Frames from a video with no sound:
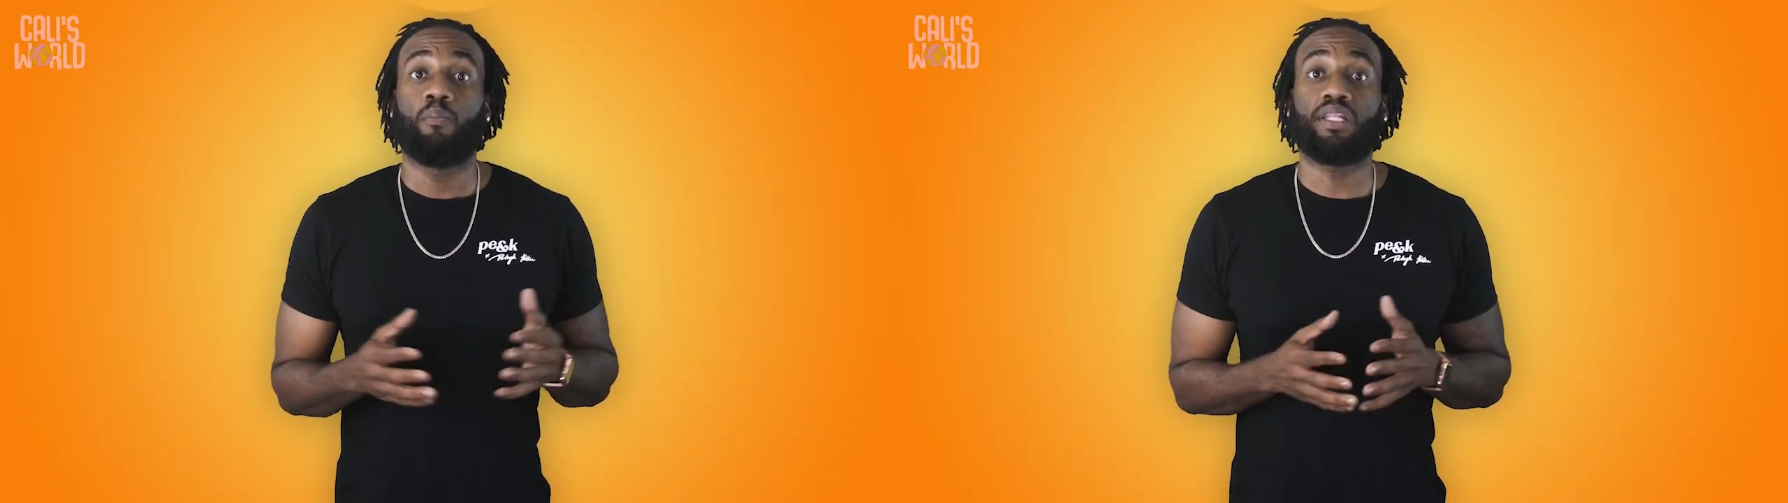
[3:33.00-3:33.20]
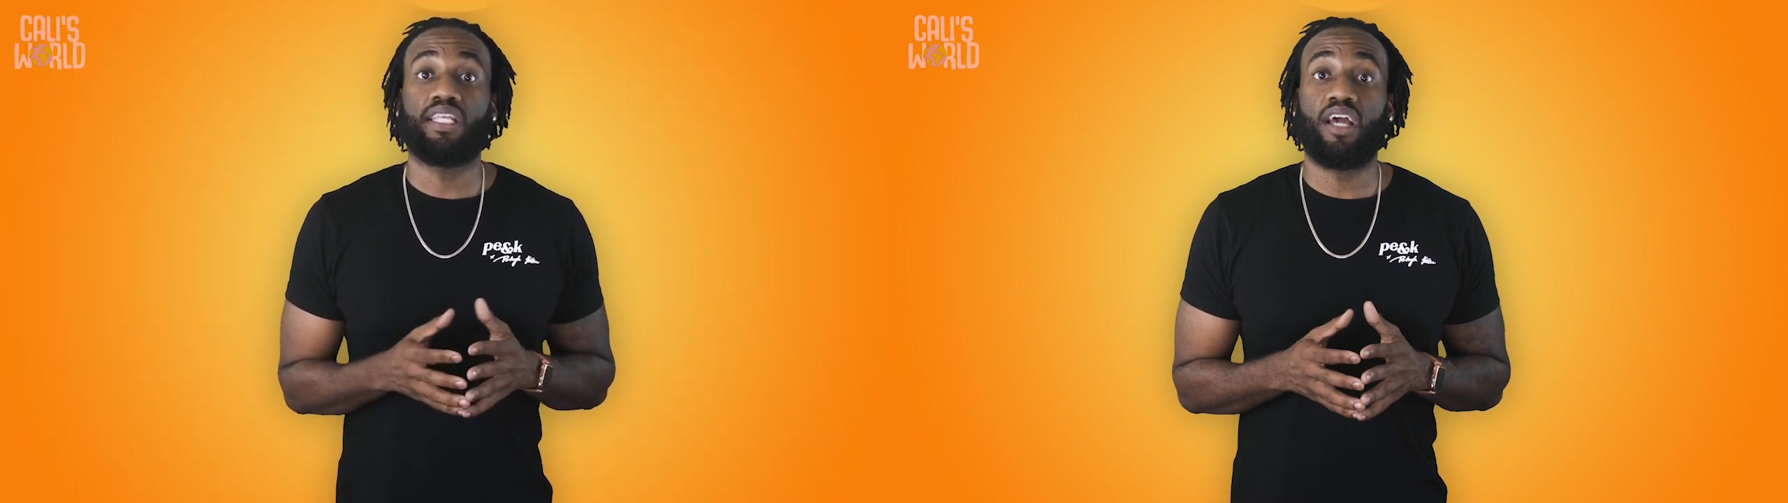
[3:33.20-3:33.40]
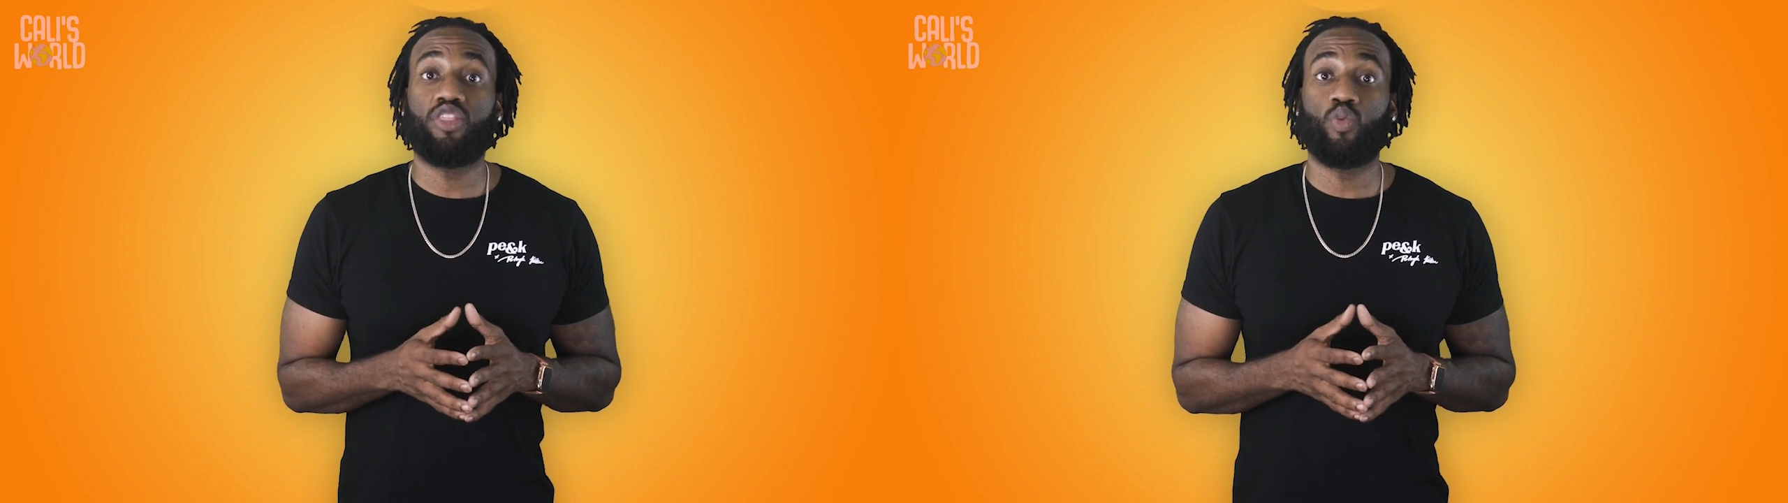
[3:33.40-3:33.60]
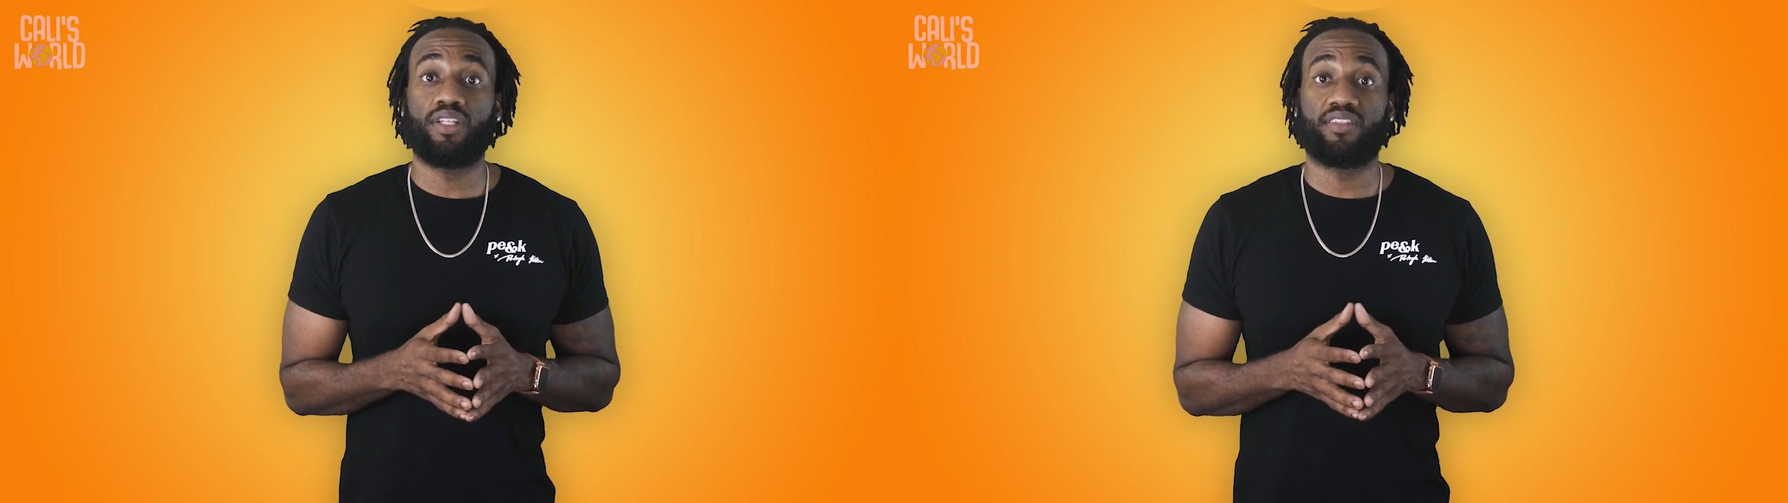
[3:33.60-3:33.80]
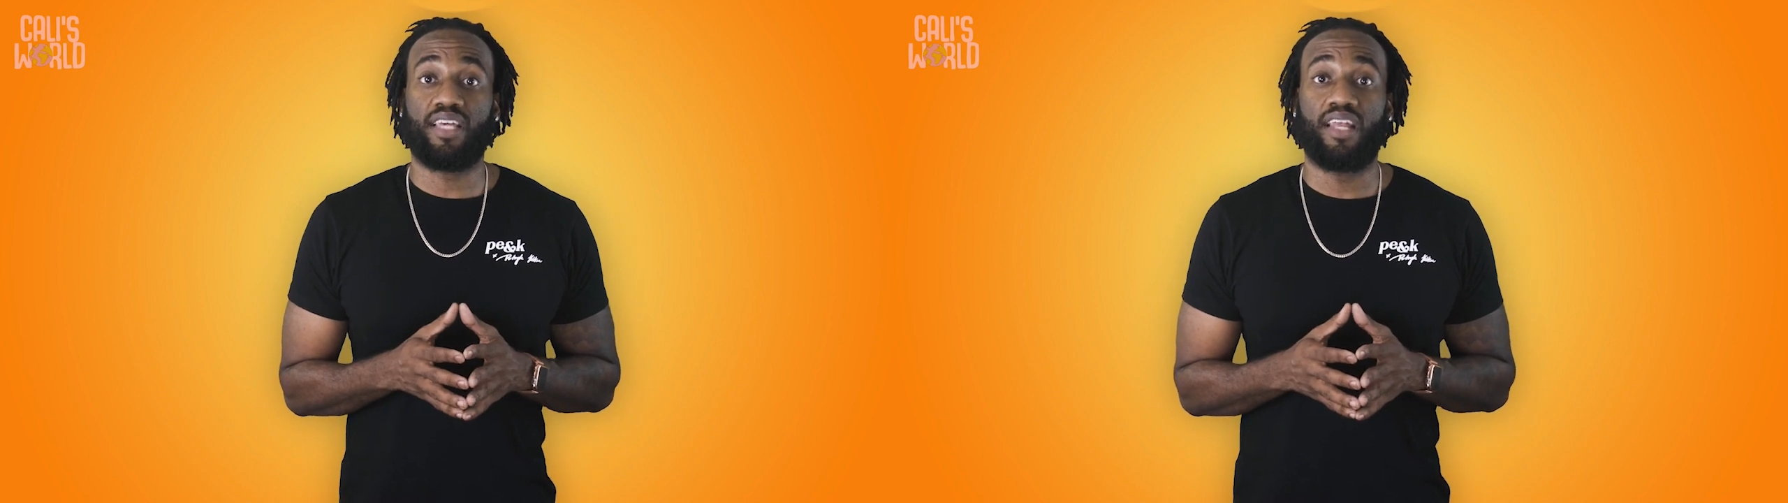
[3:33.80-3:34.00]
But the other
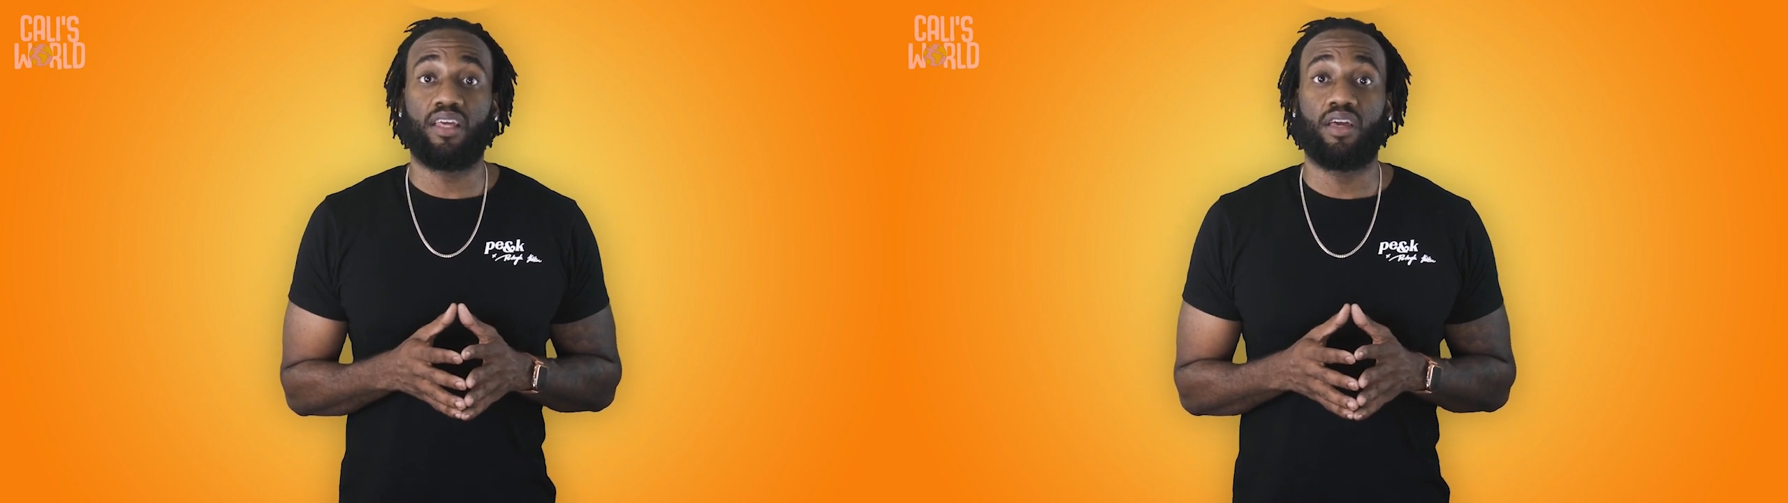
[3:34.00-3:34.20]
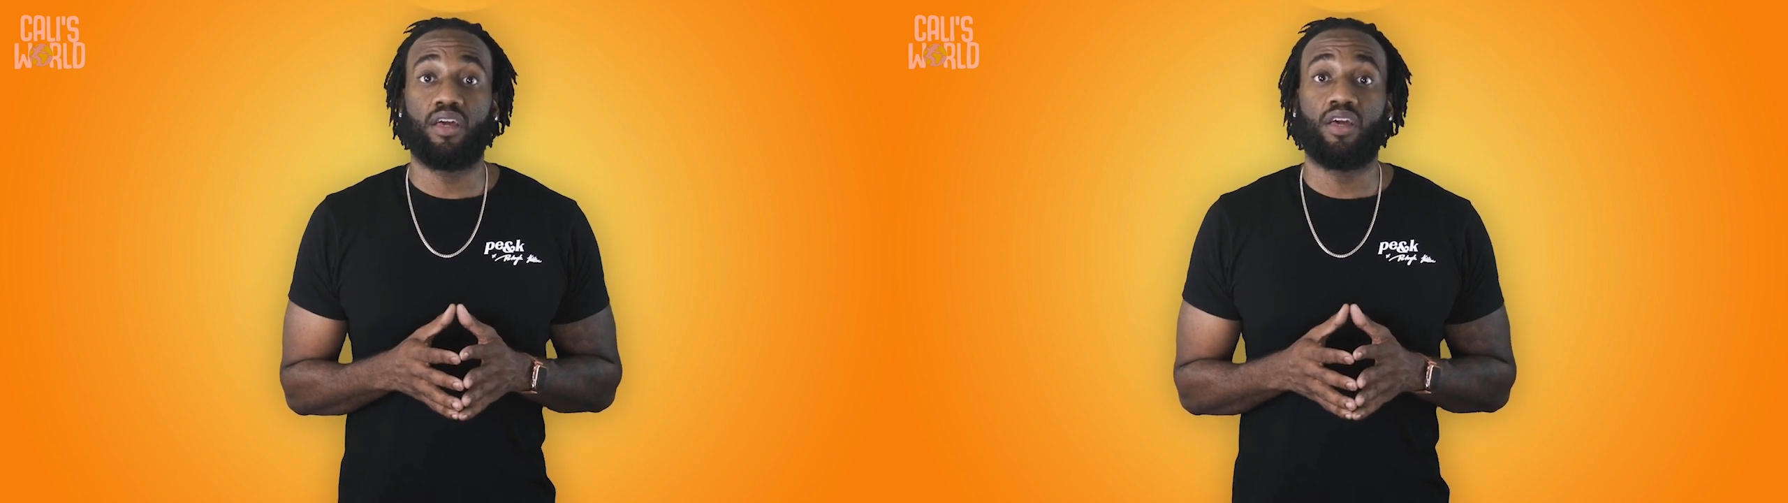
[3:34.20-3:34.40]
one said,